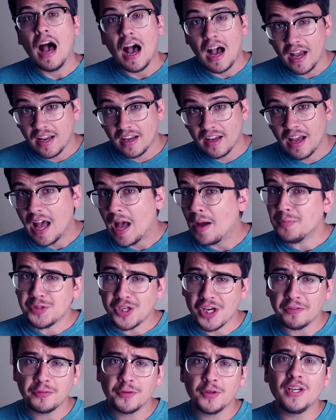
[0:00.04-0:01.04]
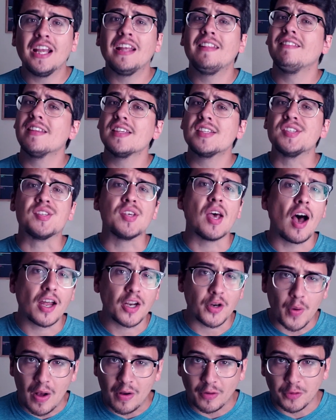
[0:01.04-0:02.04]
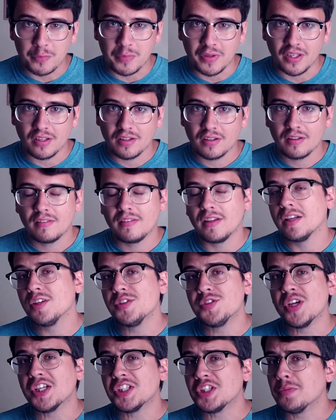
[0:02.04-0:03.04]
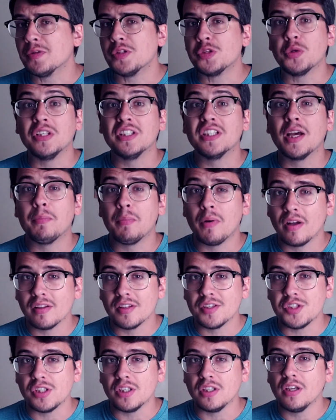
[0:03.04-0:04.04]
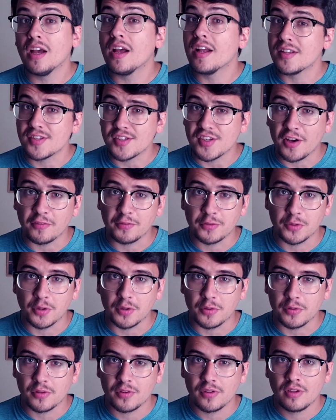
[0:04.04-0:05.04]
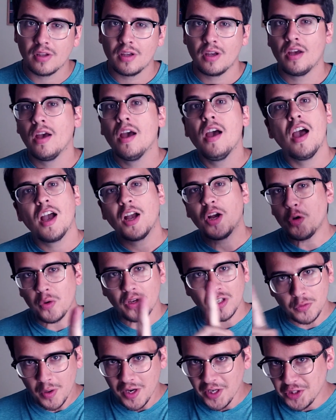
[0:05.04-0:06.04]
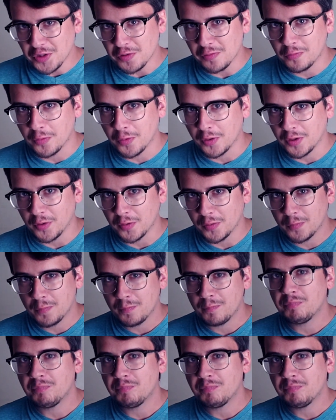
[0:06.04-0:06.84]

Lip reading: Hi, I'm Jeffrey, and this is AutoAlchemy, the intersection between typology and self-growth. Quick question for you.